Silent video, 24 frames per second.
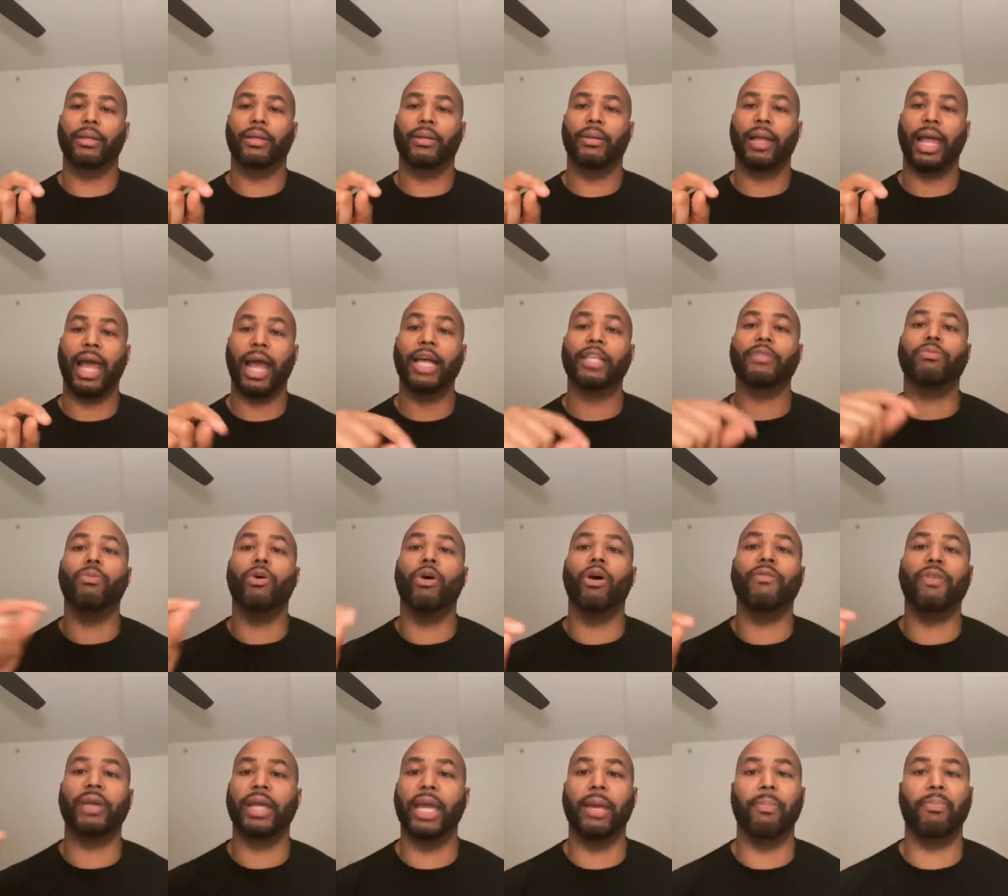has more
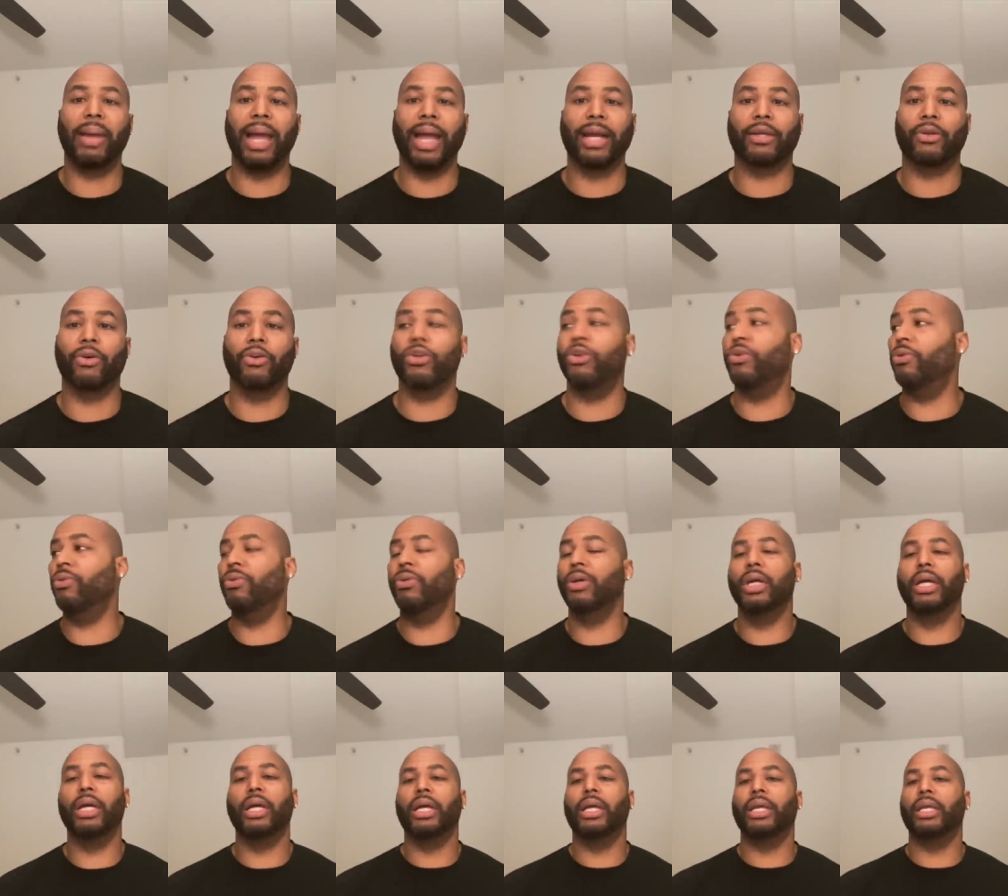of an impact on you
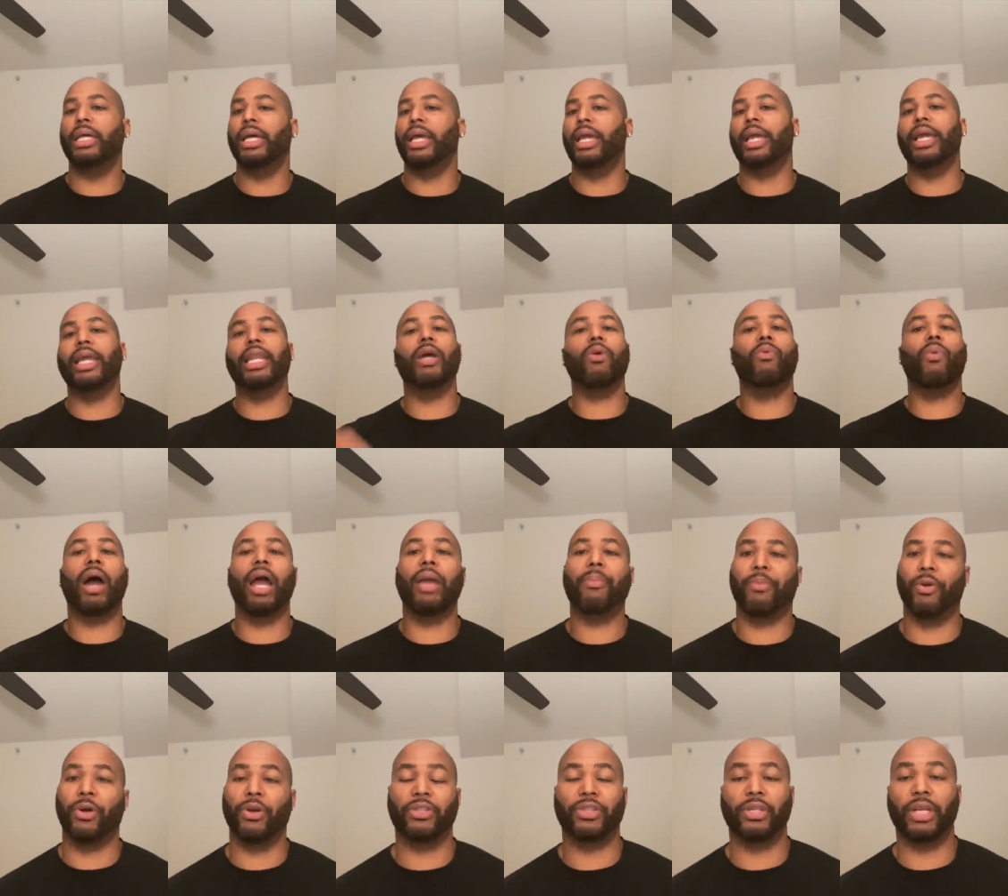than any white
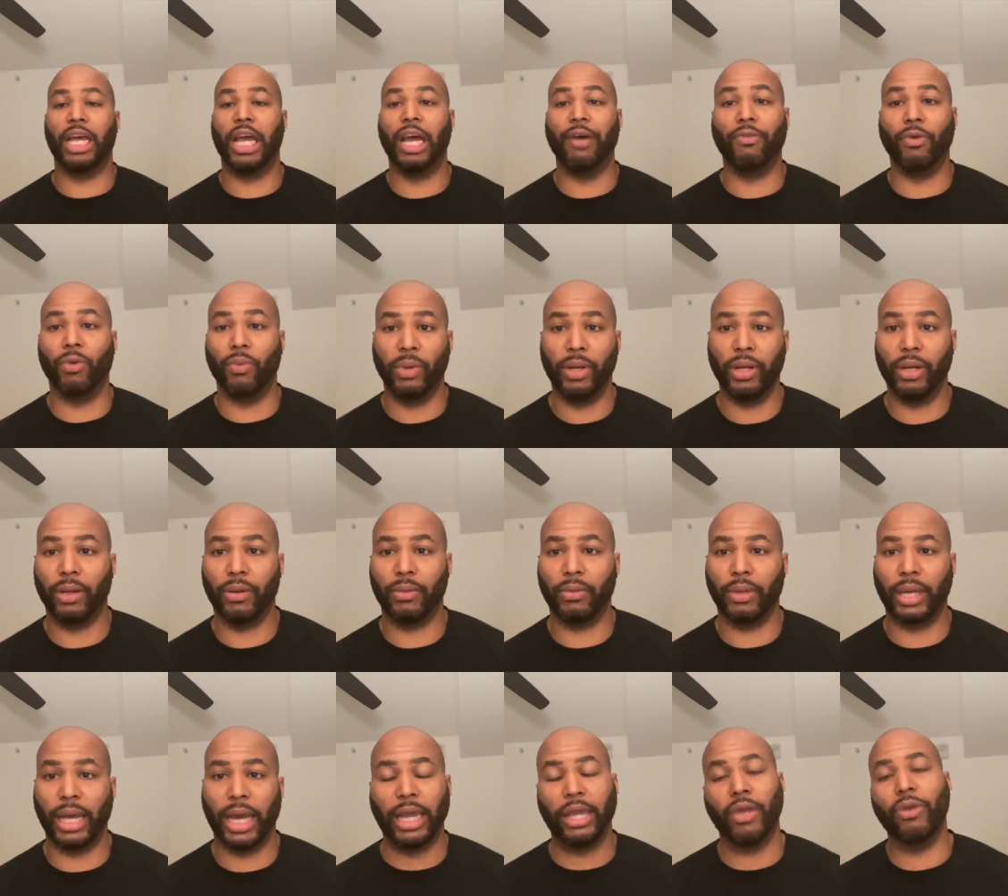person ever will.
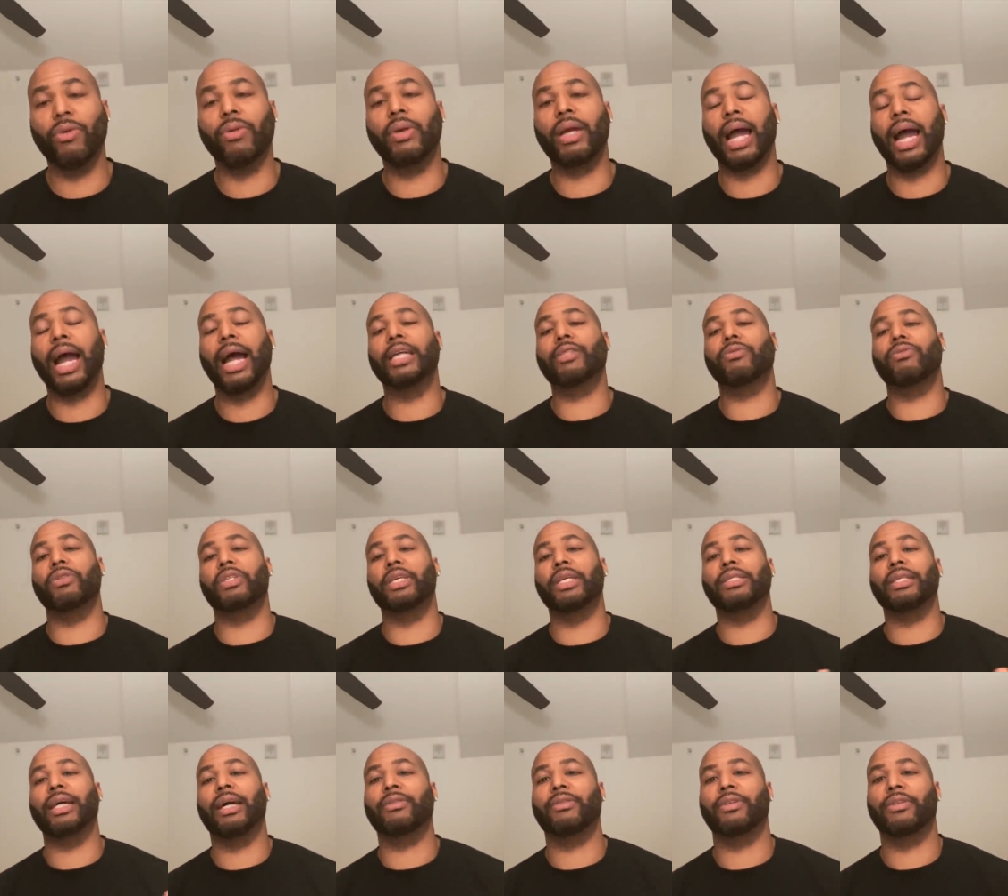And you guys will
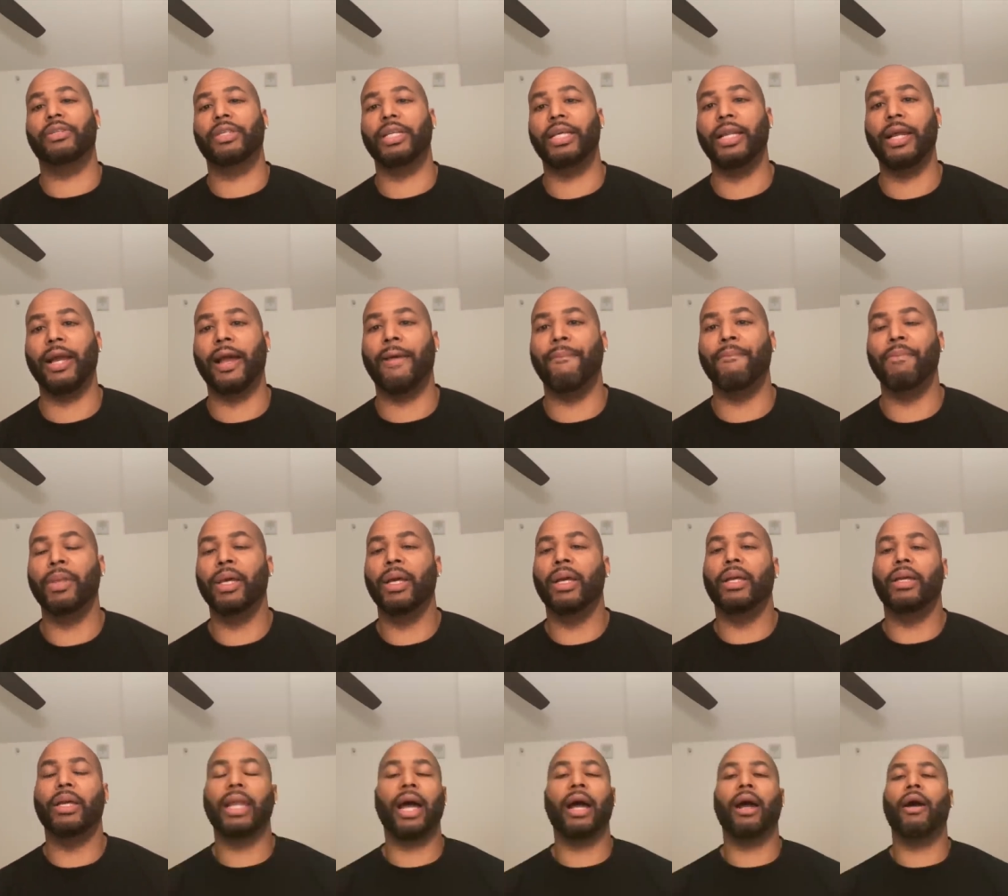just have to see that.
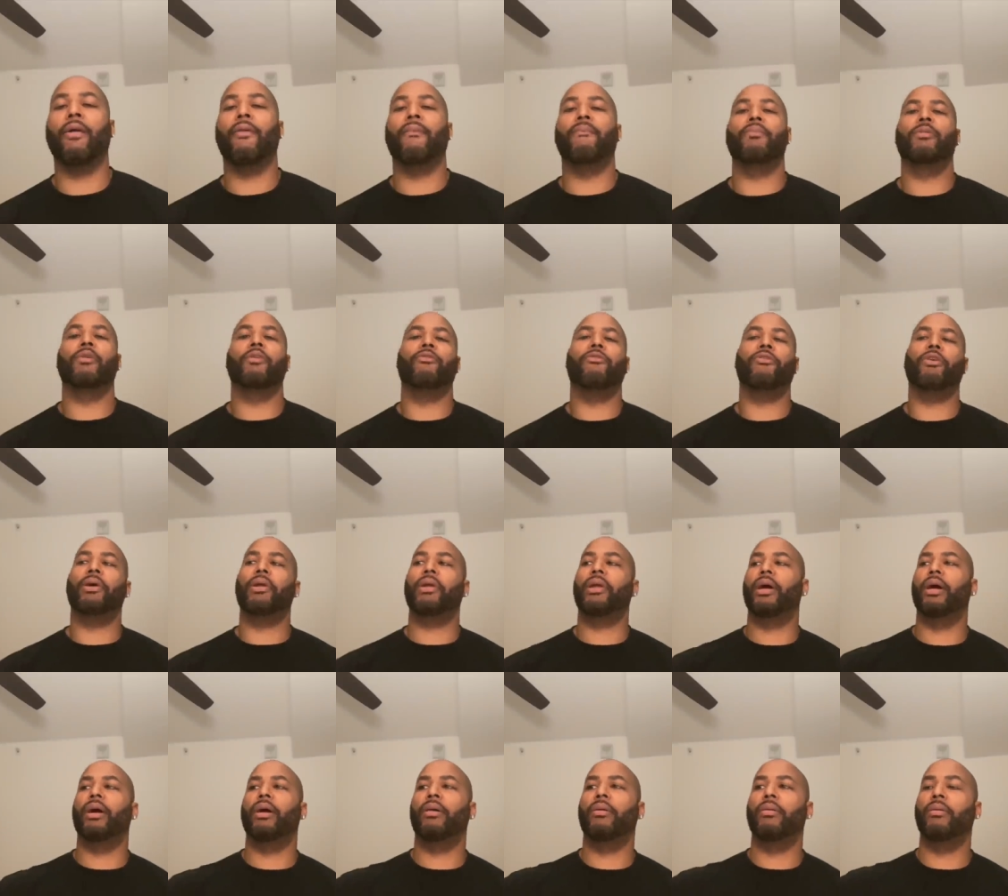Now, for
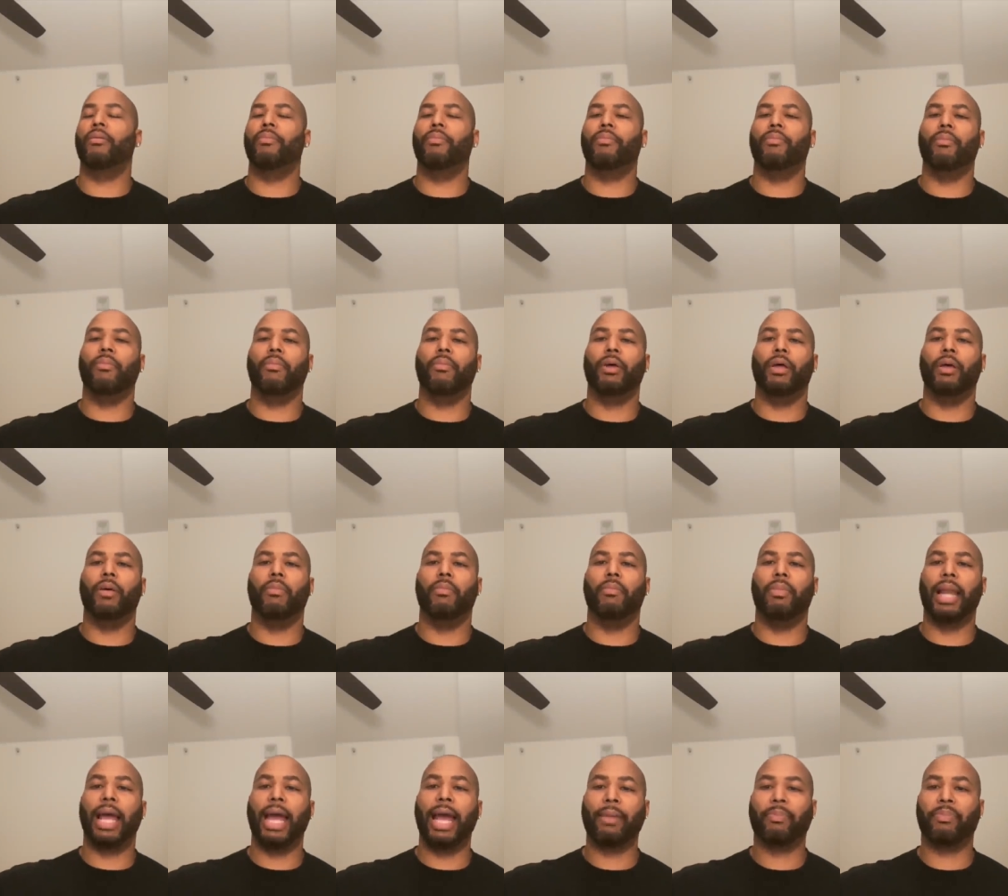the
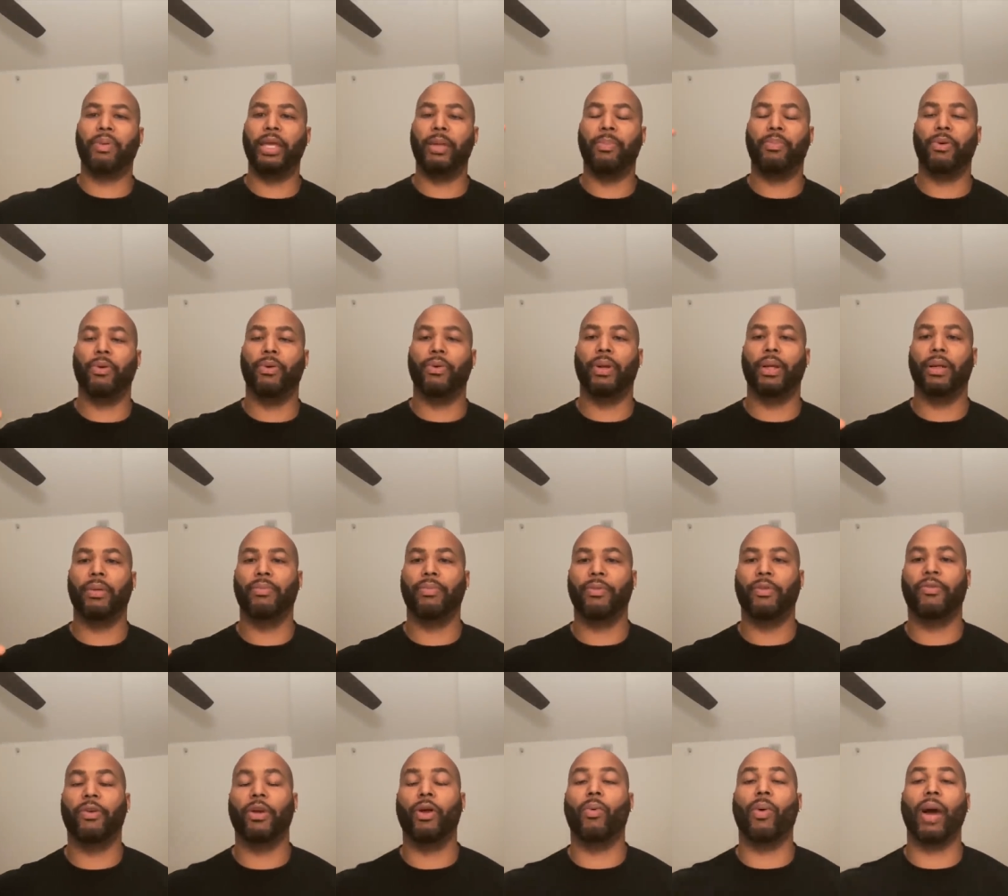black people,
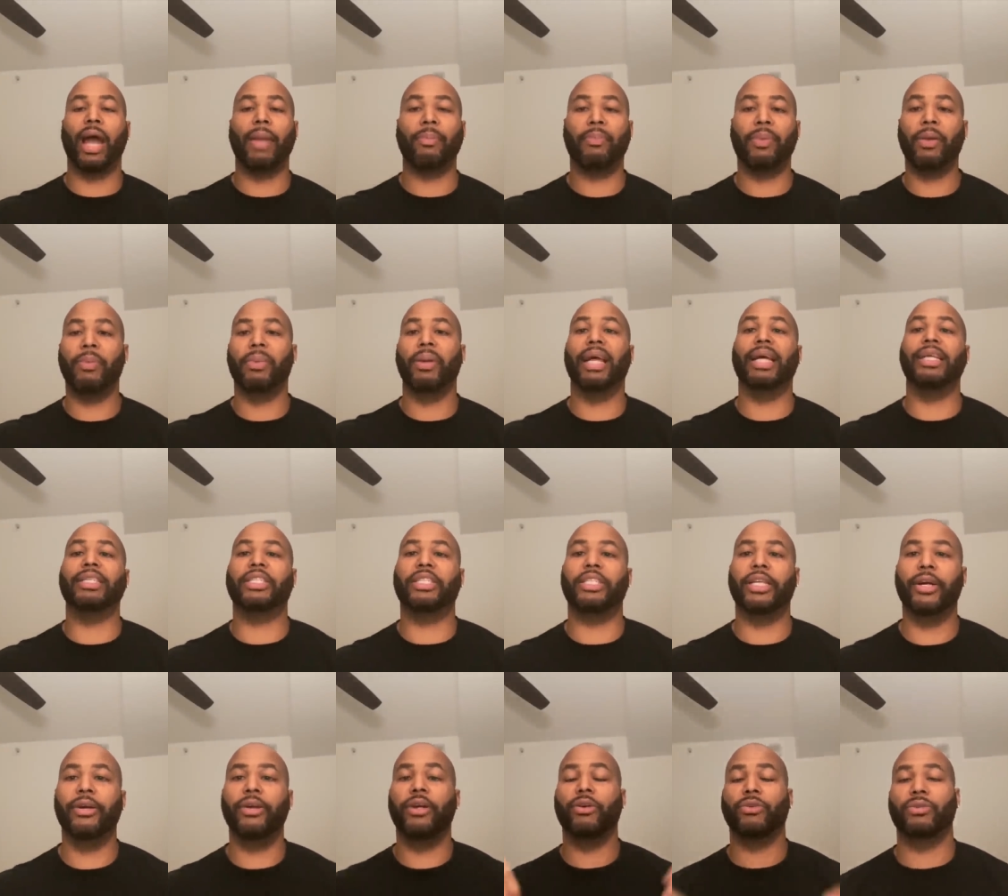for the white people that
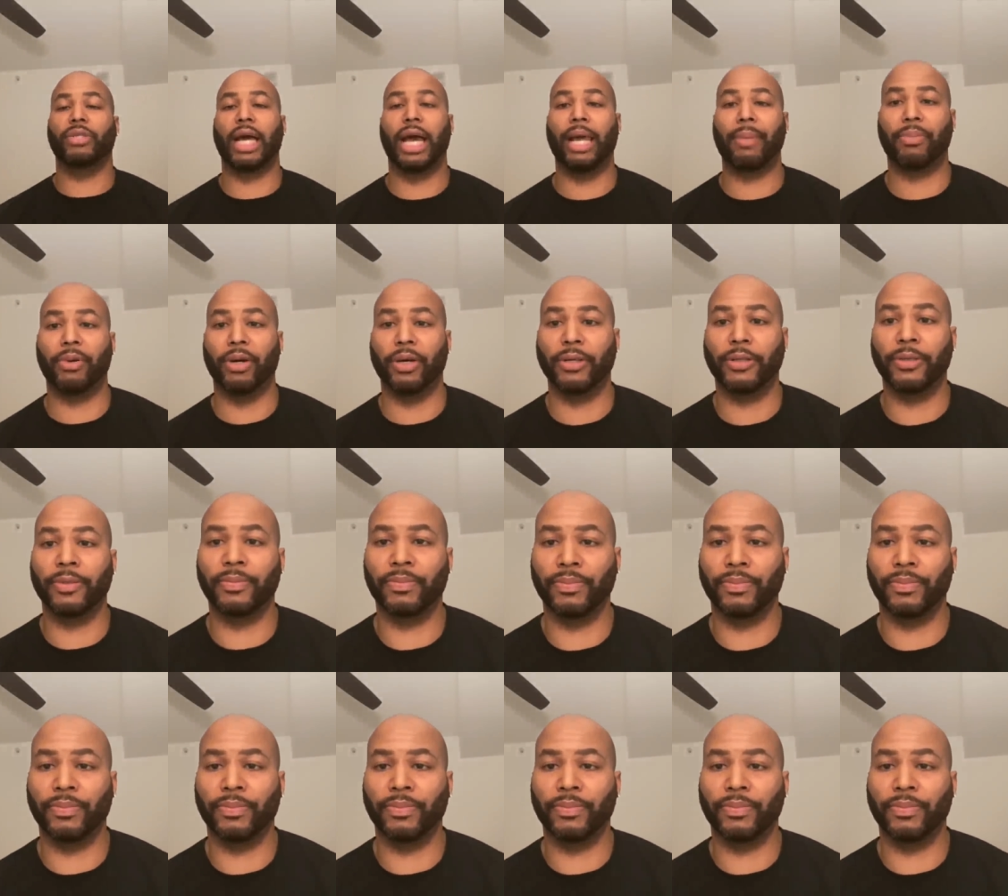stereotype us,